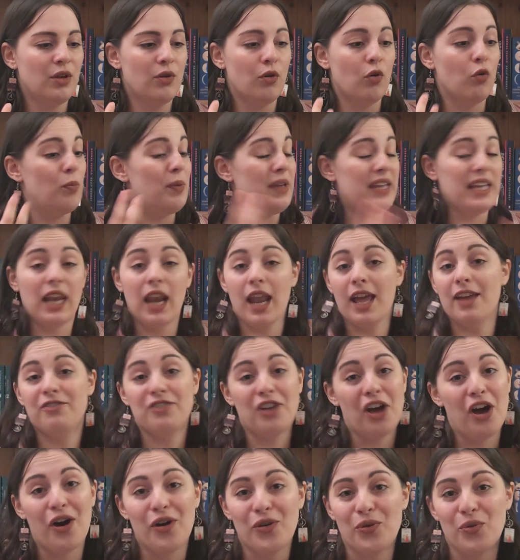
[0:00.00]
or being a
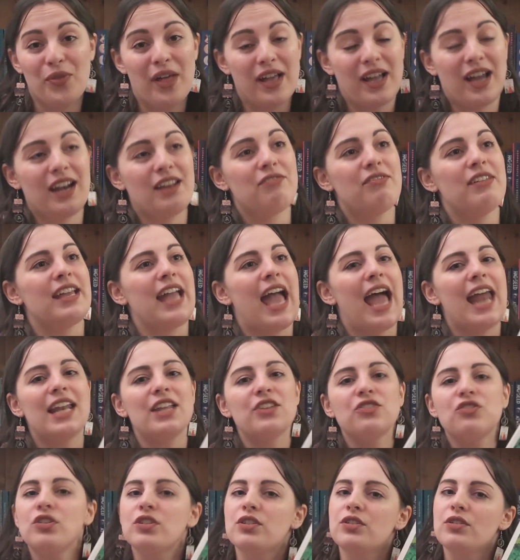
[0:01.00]
lifeguard or that kind of thing, and
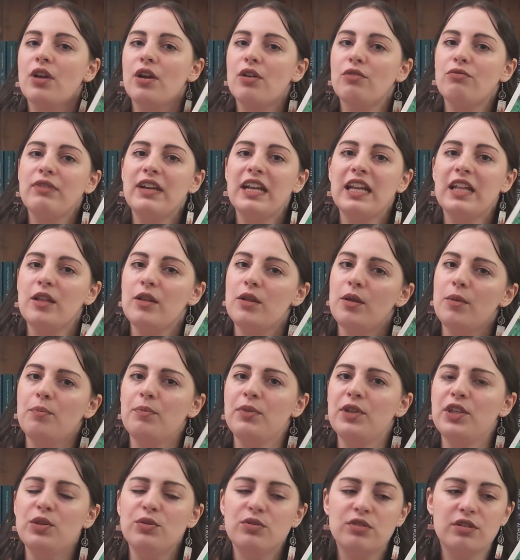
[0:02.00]
it's just a really
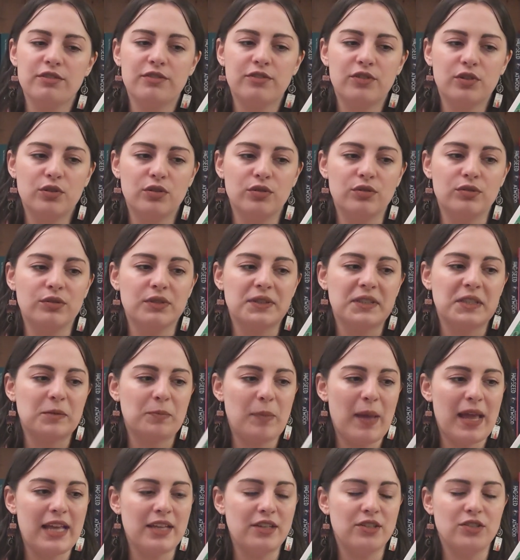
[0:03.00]
beautiful
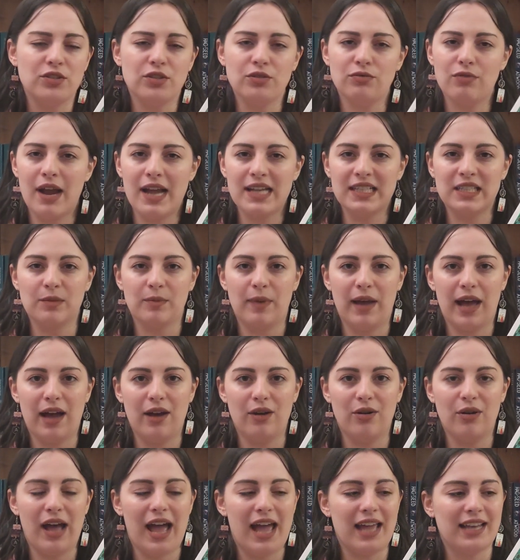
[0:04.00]
space to write
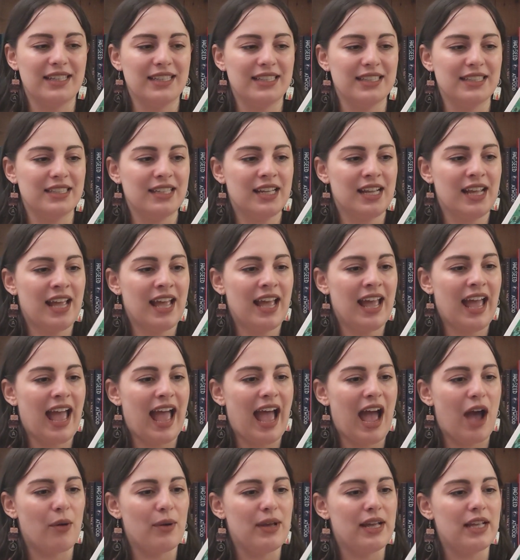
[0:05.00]
about and
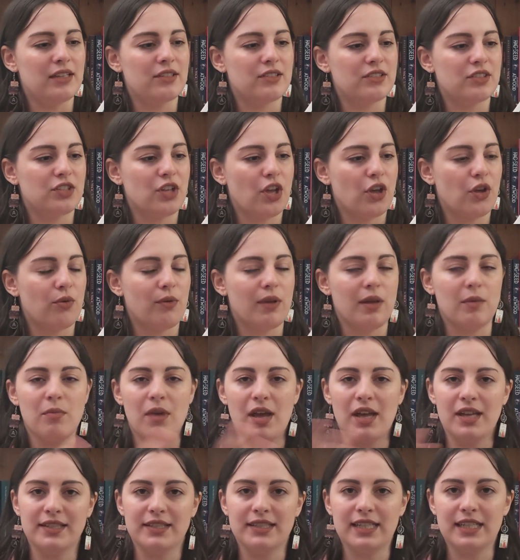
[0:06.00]
how it's so
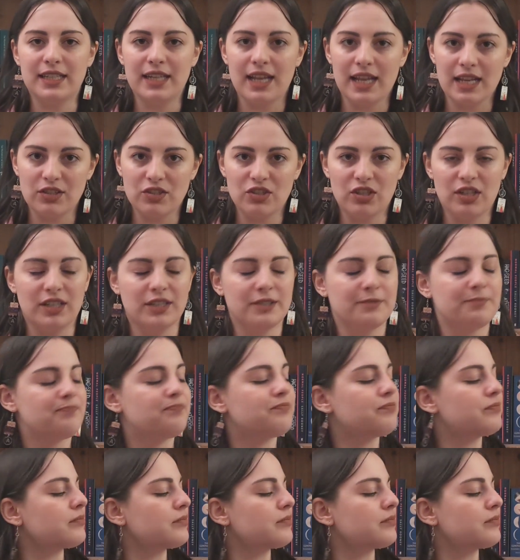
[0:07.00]
immersed in nature.